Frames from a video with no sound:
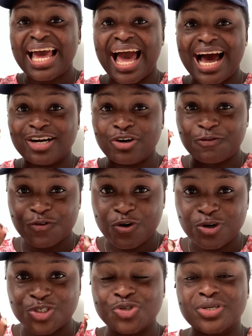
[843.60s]
And of
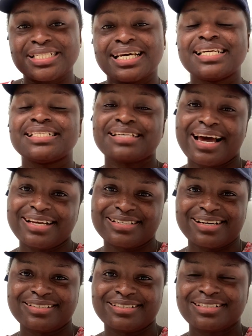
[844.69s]
course, your sanitizer.
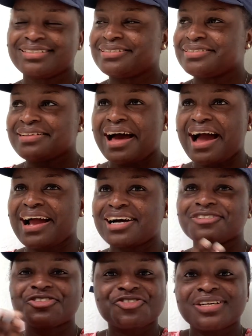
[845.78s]
I can't
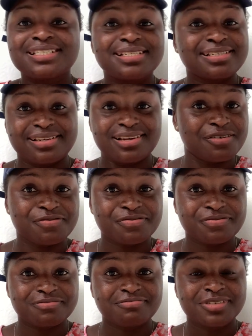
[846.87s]
stress this enough.
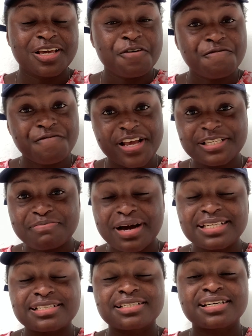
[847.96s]
Face
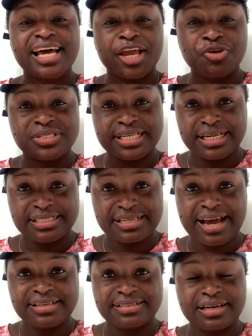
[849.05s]
mask and your
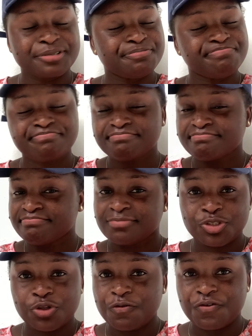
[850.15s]
sanitizer.
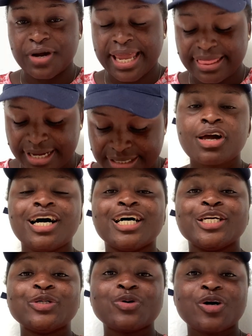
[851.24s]
Don't forget that.
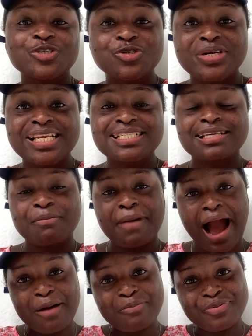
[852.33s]
You also need some
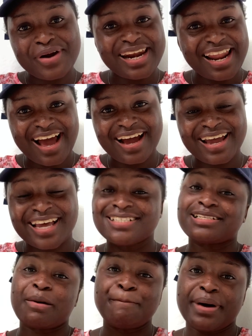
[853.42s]
umbrella and
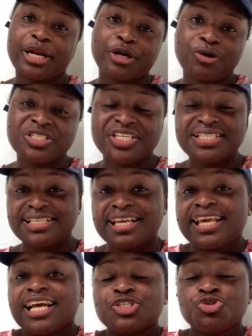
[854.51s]
some padlock just in
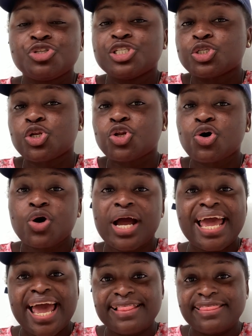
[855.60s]
case you need to lock
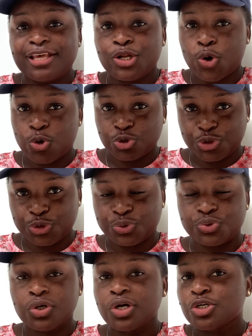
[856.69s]
a thing or two.
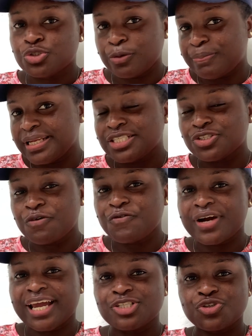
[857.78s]
So please don't
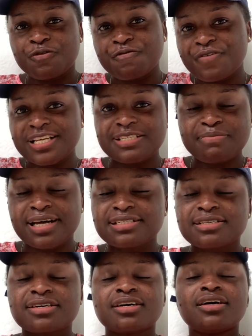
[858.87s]
forget your face mask,
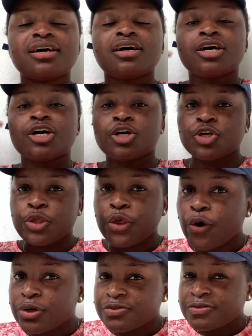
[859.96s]

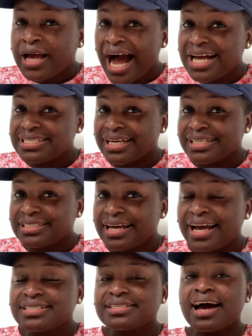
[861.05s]
your hand
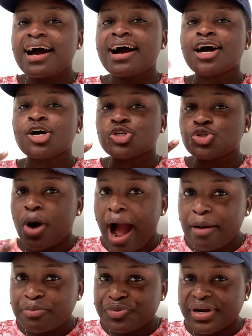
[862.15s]
sanitizer, your
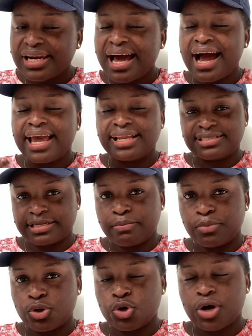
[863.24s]
umbrella, and
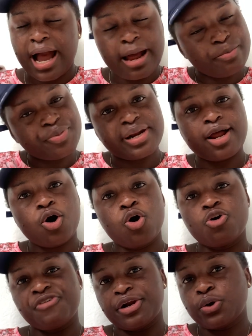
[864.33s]
some lock. Umbrella or
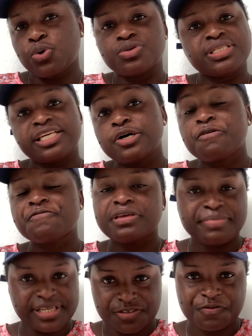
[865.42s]
raincoat, either of them
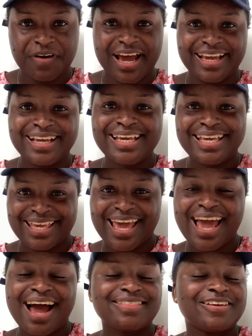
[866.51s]
is fine. Here
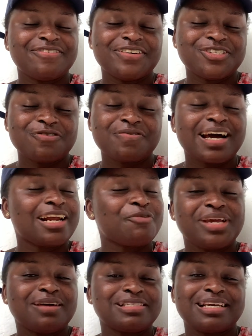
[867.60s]
at the University of Ghana, we
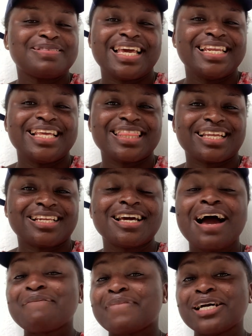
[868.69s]
accept anything.
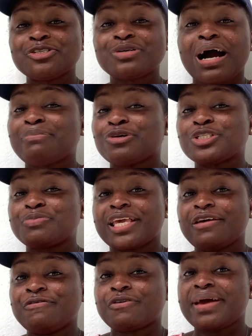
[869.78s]
Mind you, I'm not
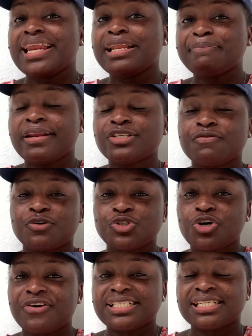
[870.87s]
speaking from any place of
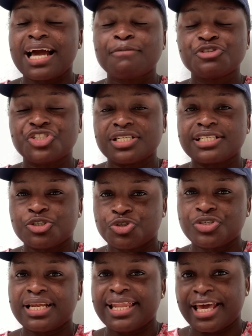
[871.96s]
authority. I'm just a
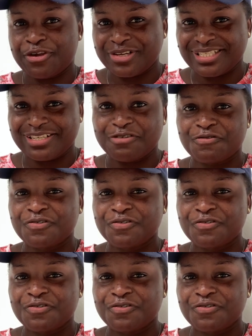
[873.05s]
student like yourself.